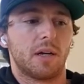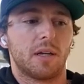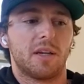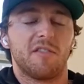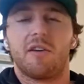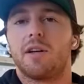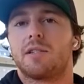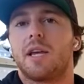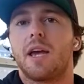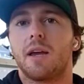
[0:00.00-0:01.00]
give
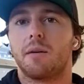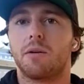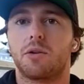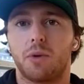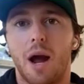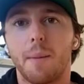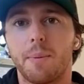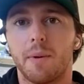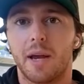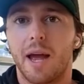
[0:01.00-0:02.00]
us a
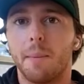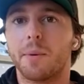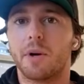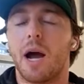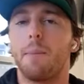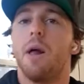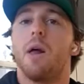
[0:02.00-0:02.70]
hemp crop,